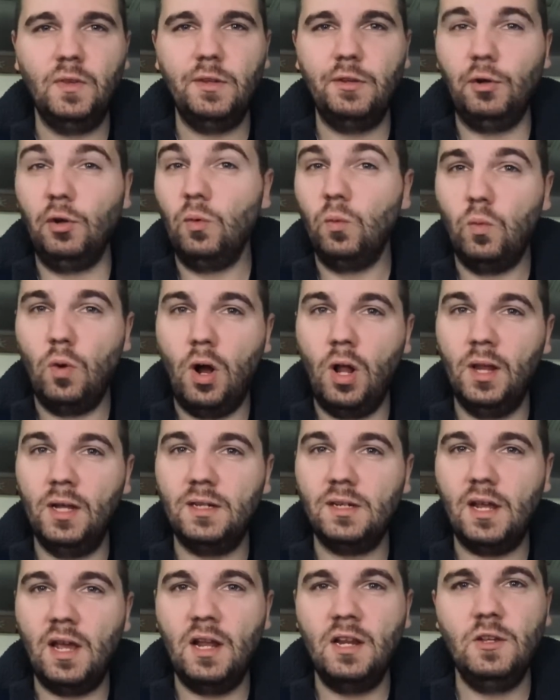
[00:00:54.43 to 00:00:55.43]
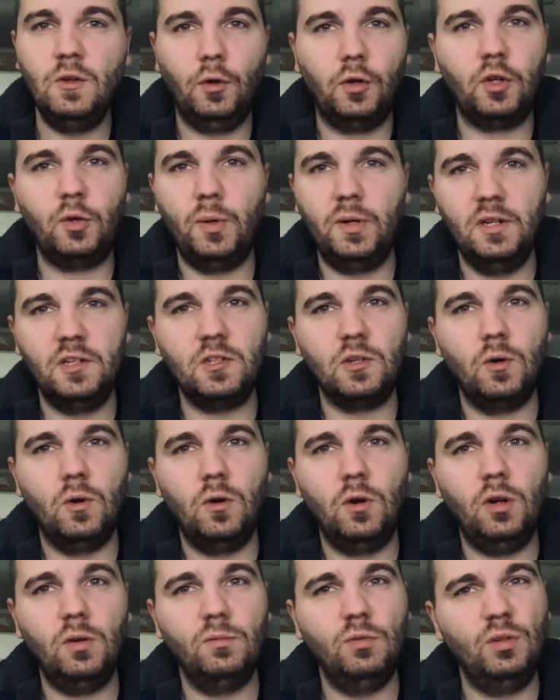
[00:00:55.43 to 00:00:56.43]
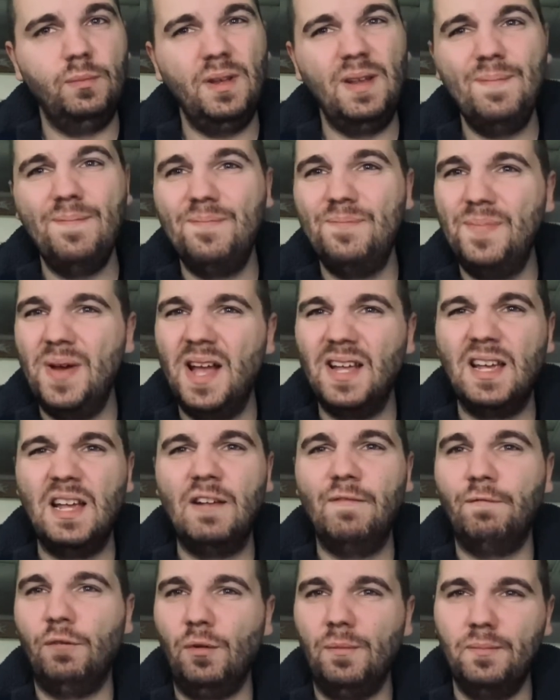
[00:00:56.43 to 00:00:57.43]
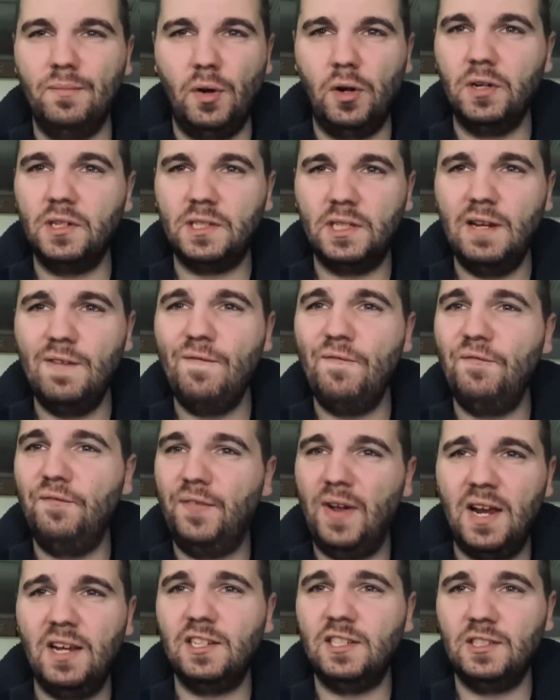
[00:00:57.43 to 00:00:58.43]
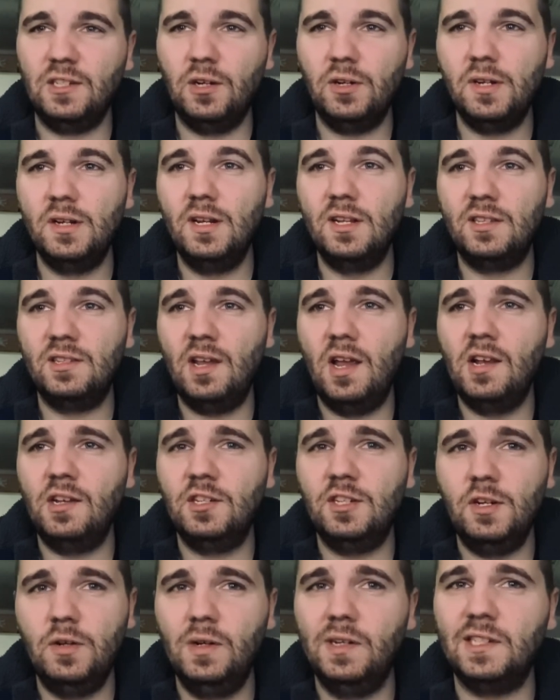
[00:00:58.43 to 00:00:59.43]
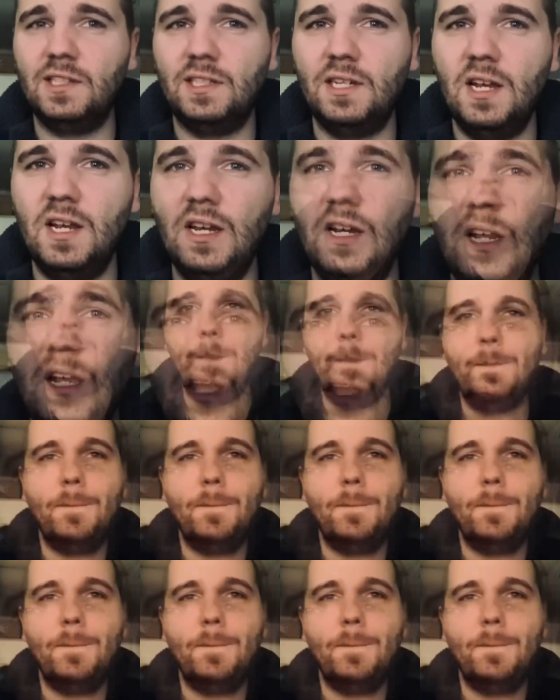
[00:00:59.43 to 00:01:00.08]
your wallet and your credit score will be begging for mercy faster than it takes you to say,